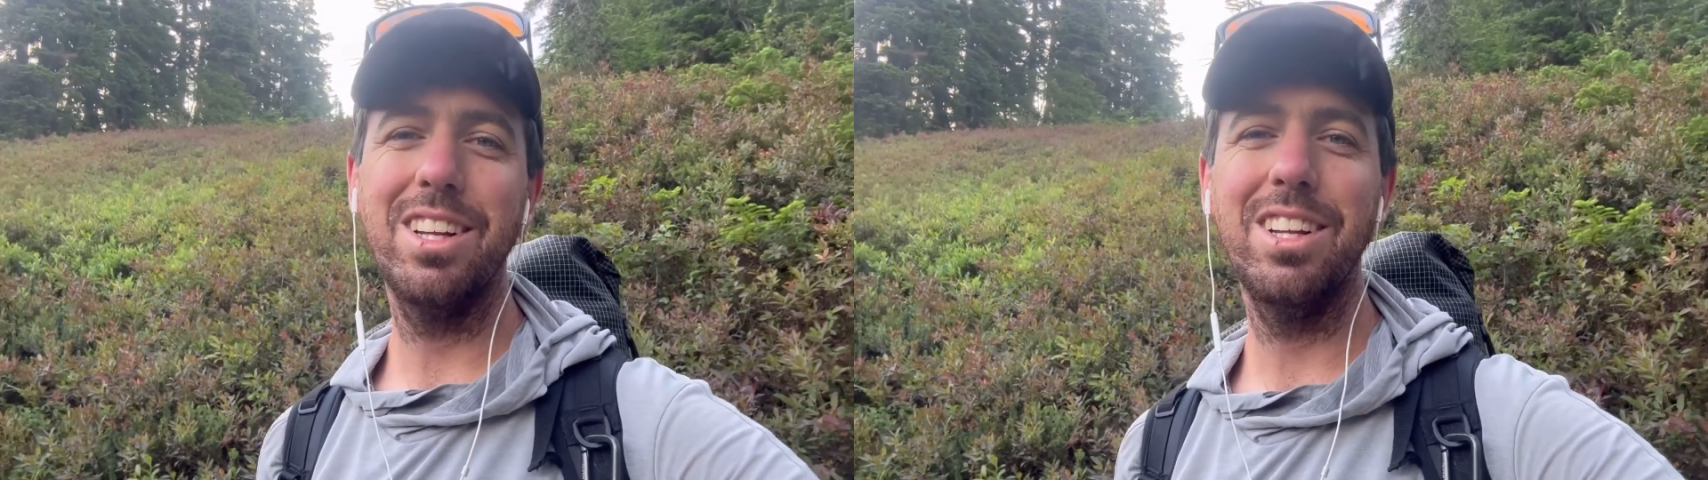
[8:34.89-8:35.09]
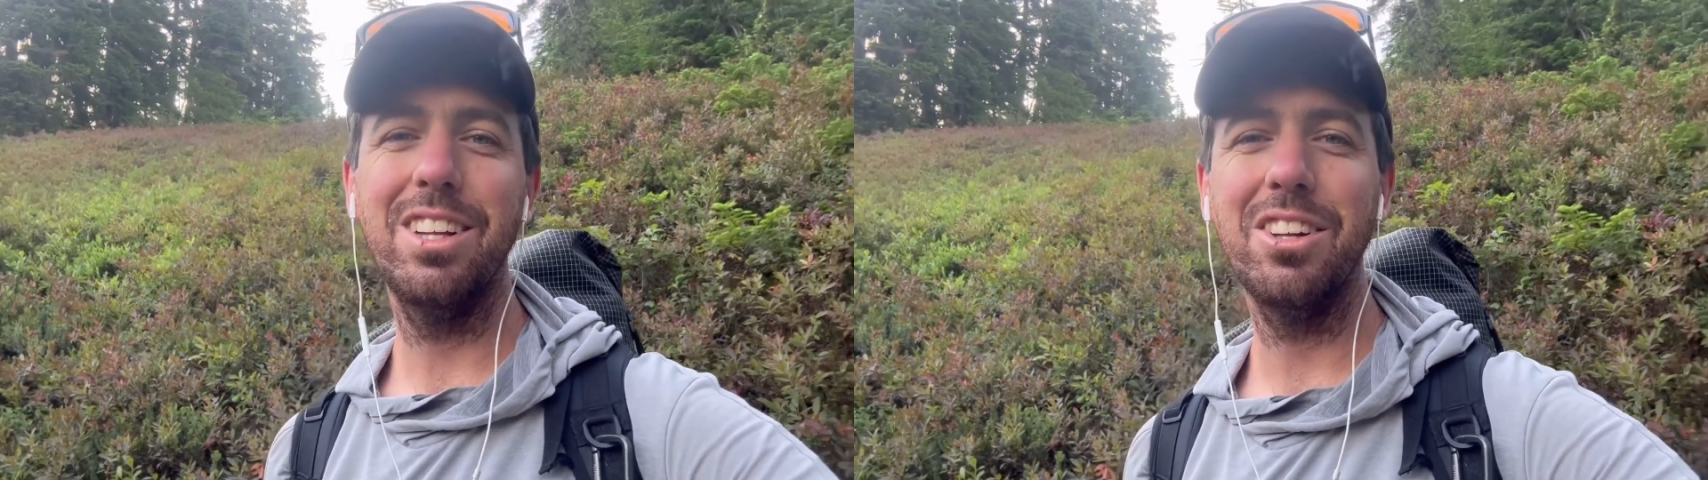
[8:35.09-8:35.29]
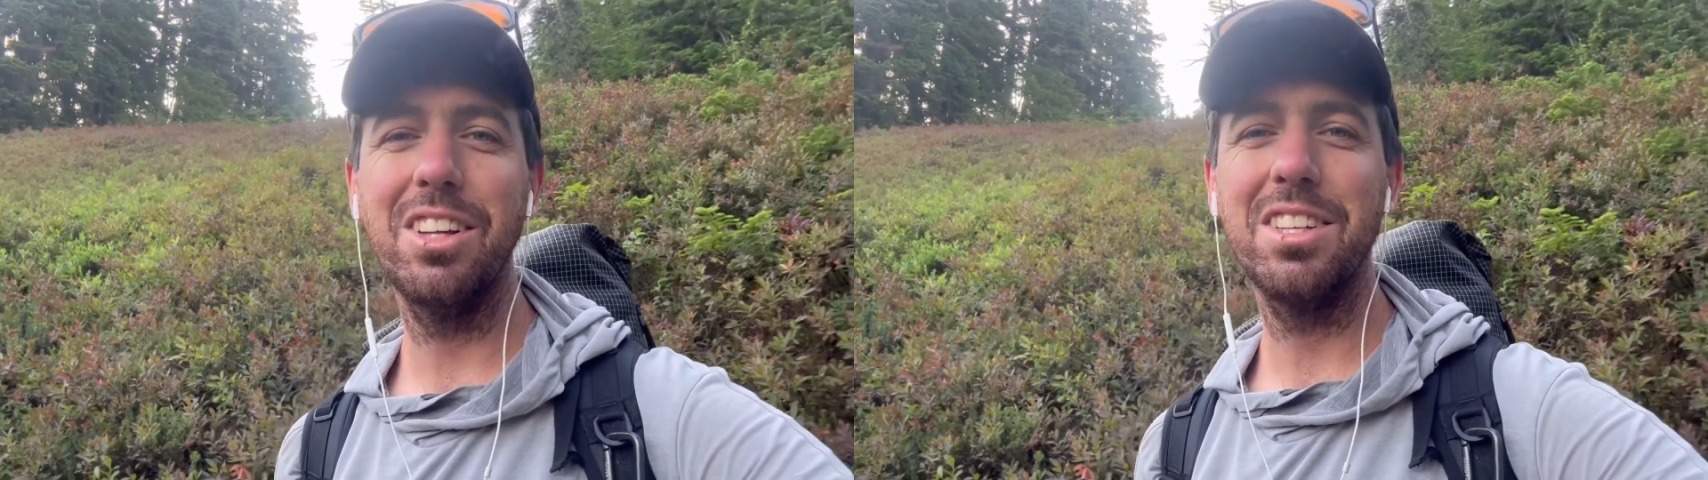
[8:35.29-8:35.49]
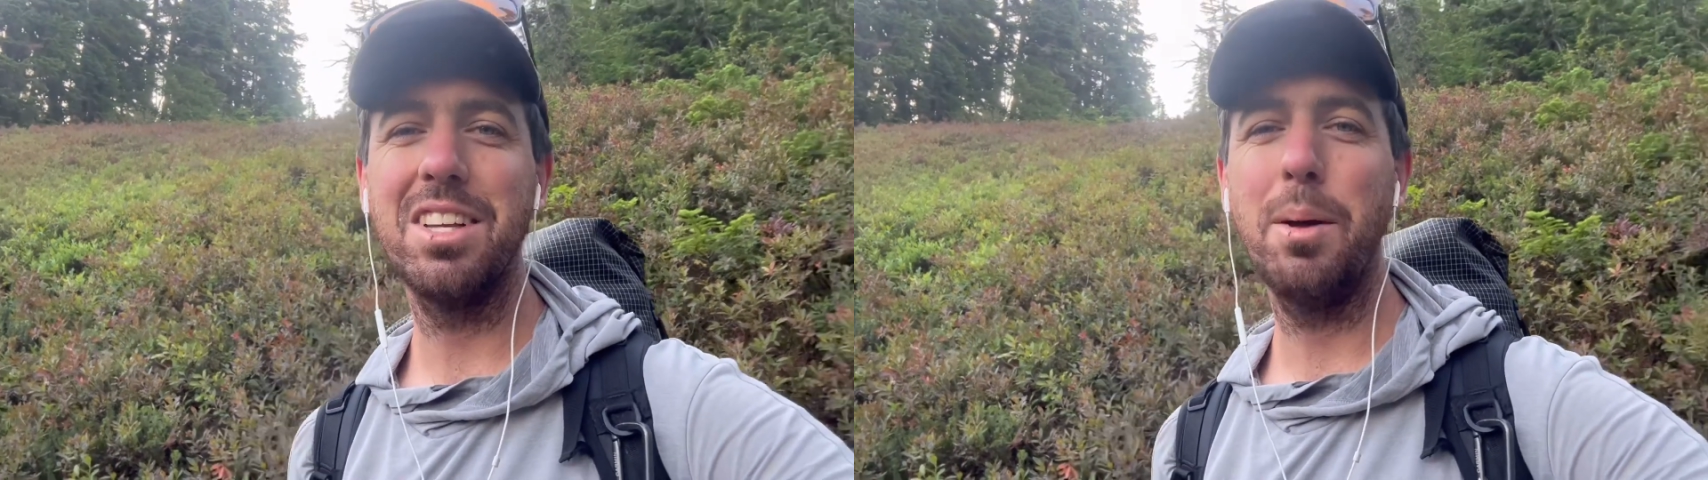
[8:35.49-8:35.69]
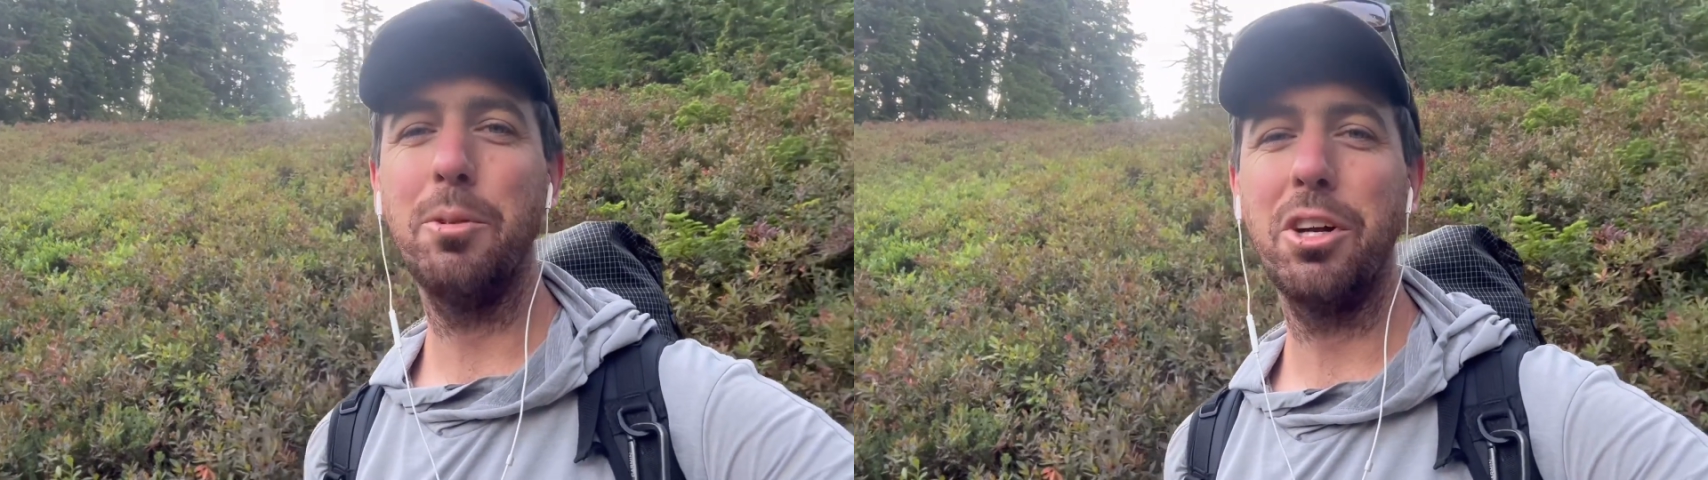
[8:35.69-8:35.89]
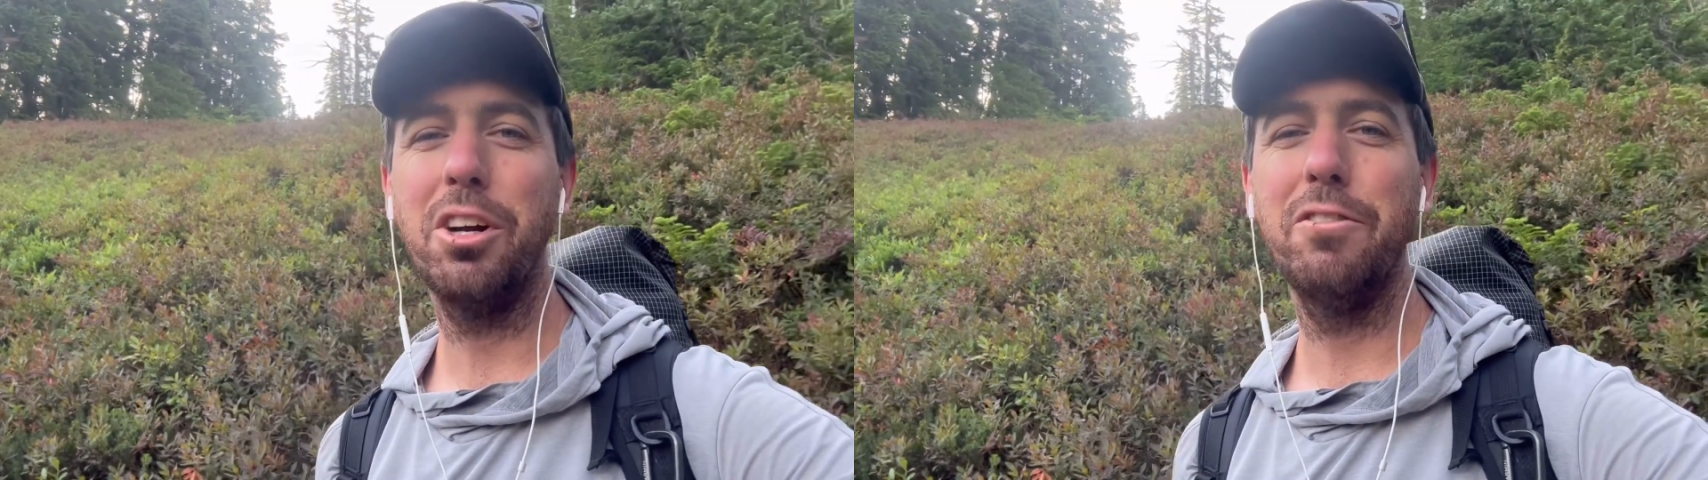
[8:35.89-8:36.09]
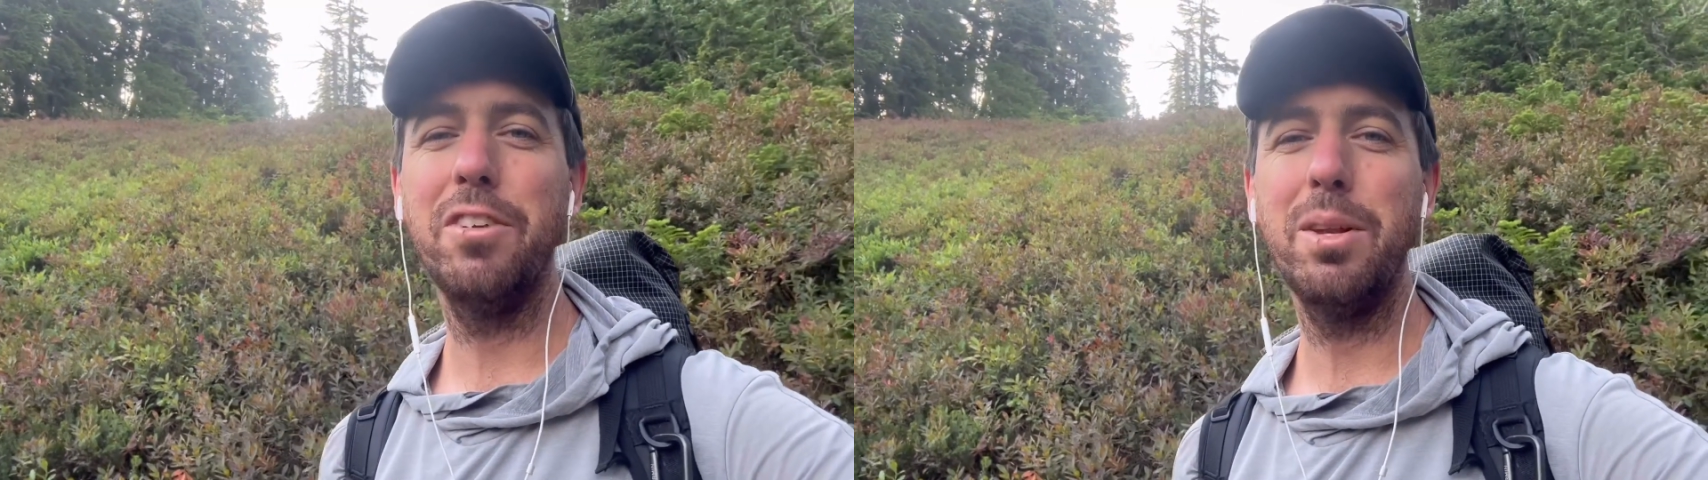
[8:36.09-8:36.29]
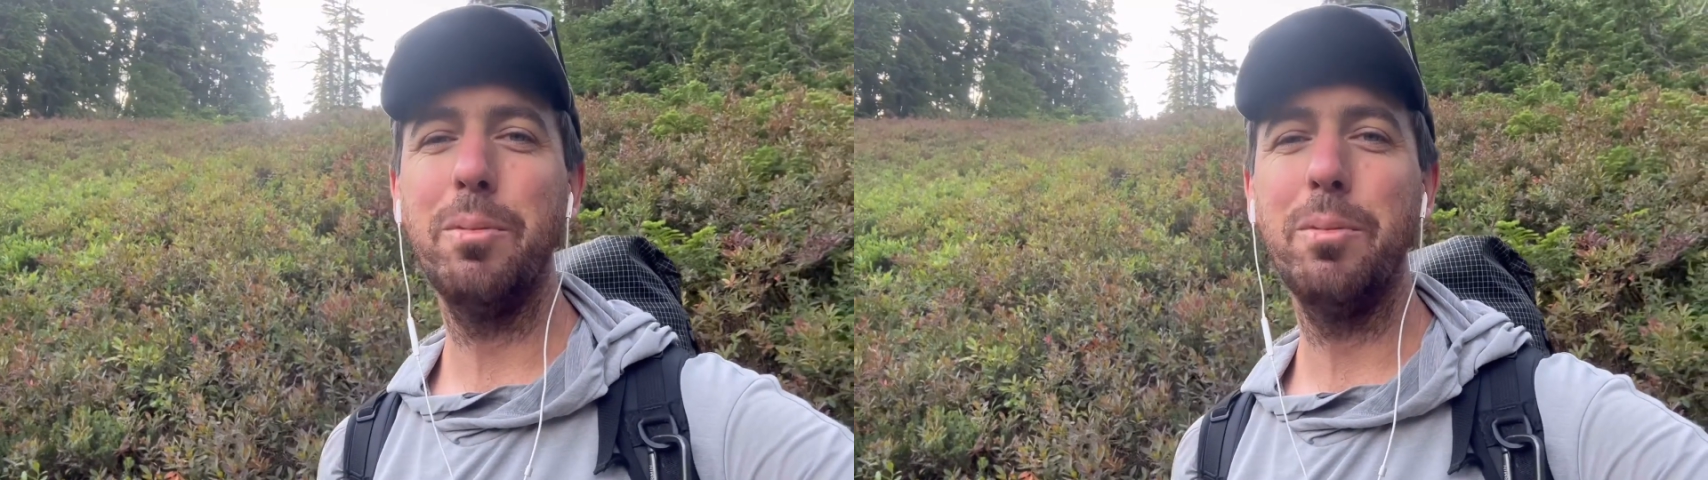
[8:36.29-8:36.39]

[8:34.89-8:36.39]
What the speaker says: and a little less time looking at our feet,